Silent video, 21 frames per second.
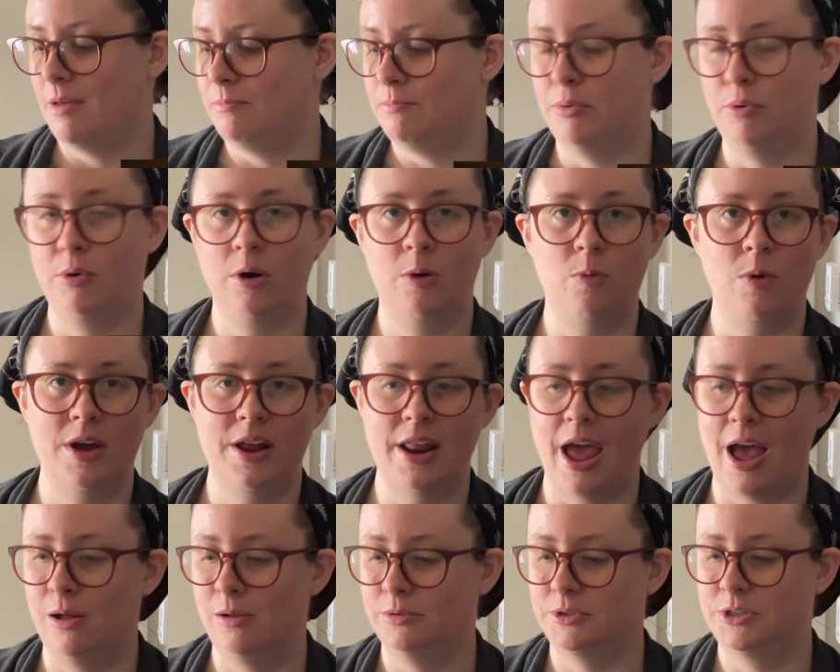pour one
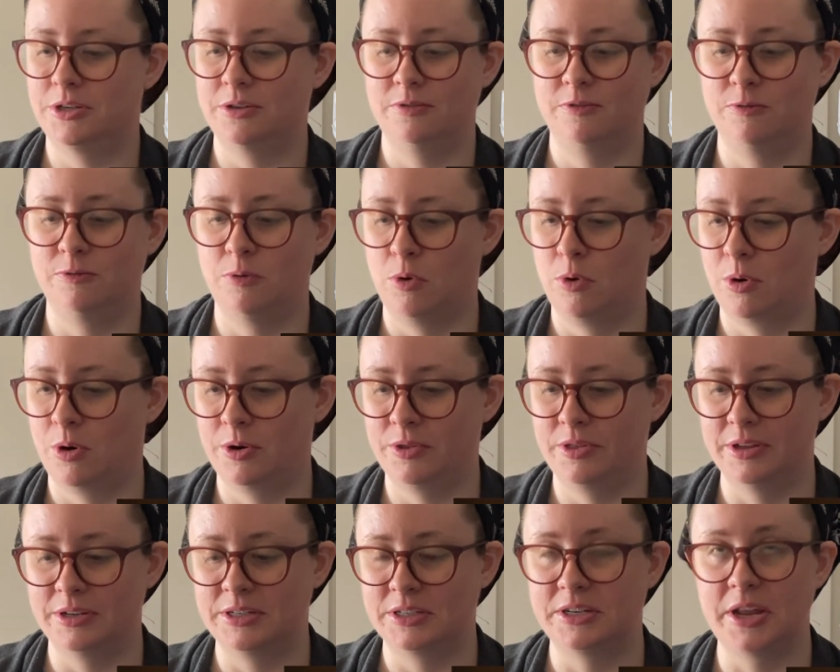out for
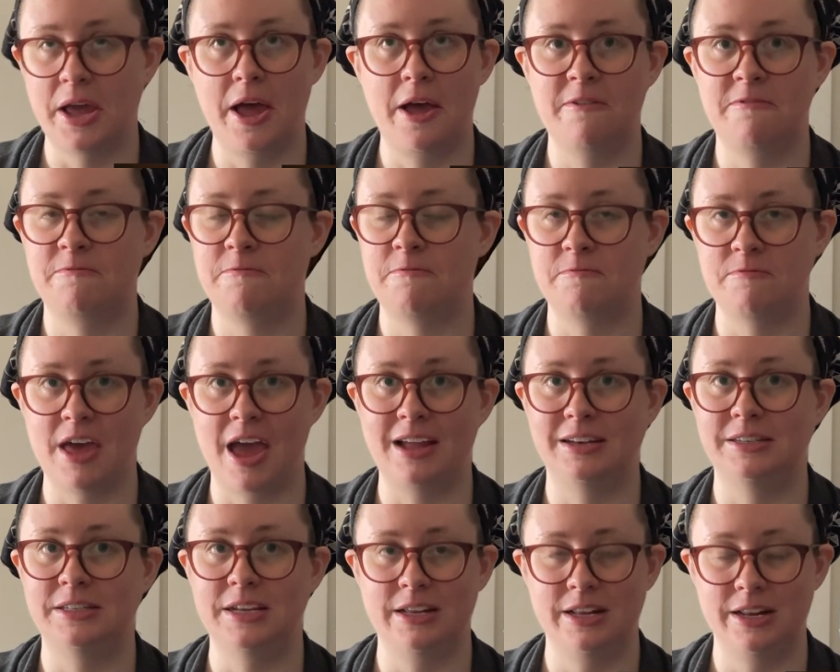the stuff
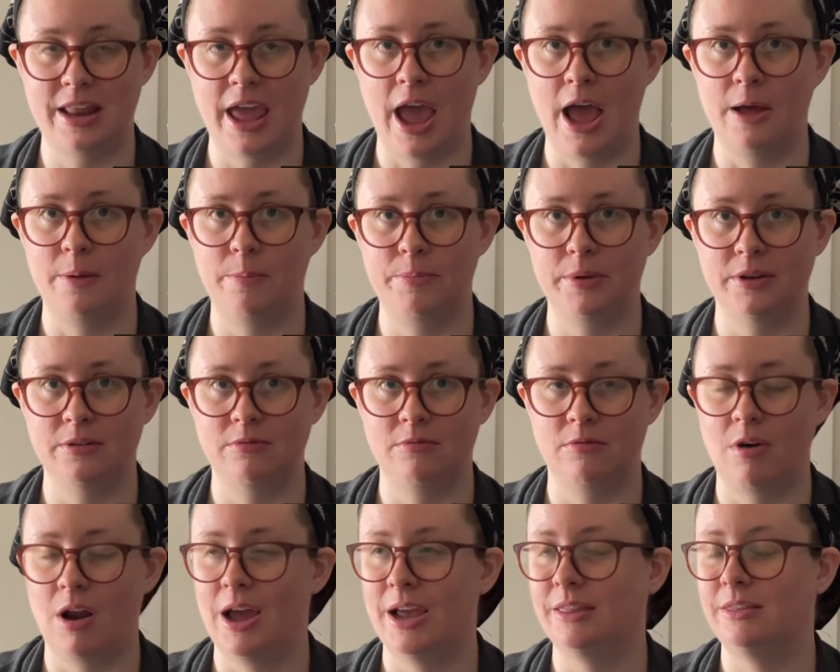that didn't happen,
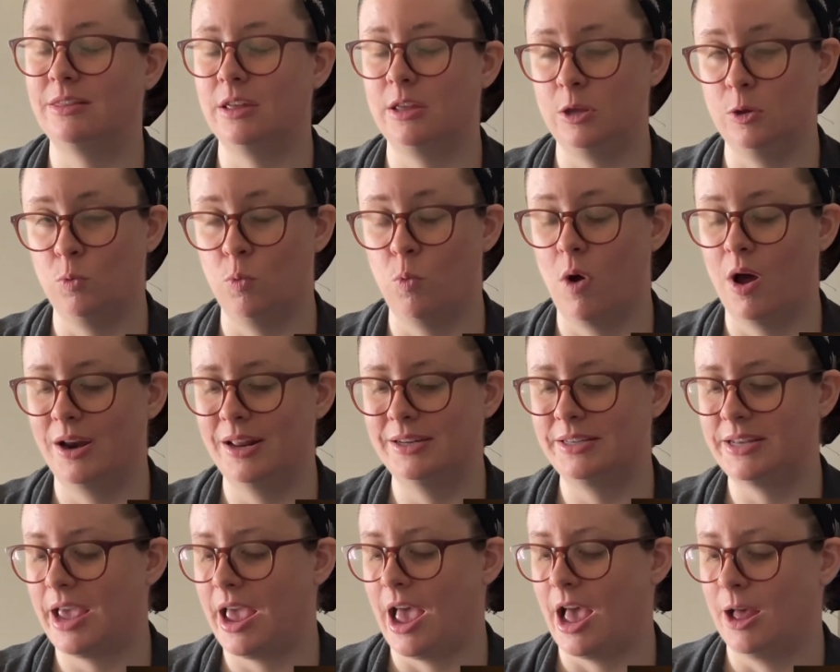right? That you wanted
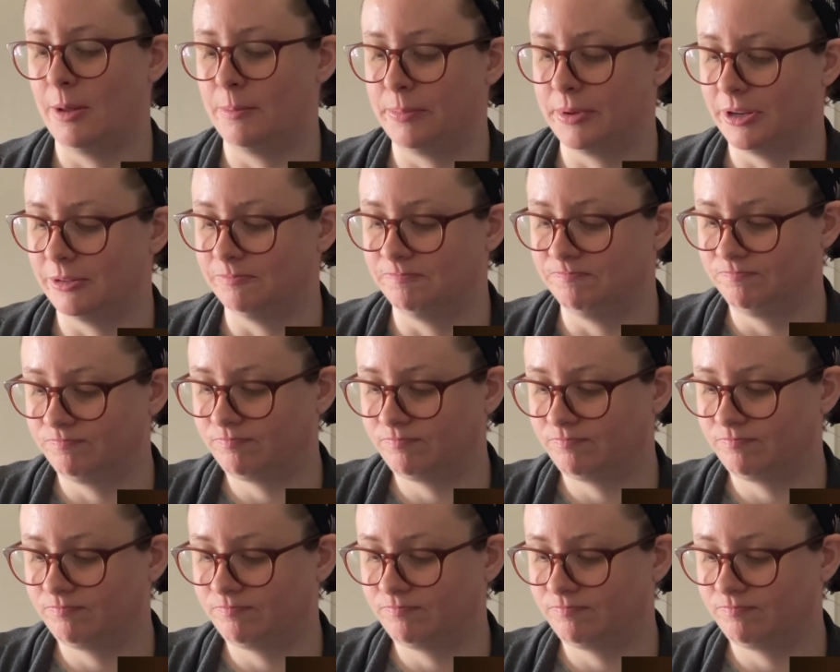to happen.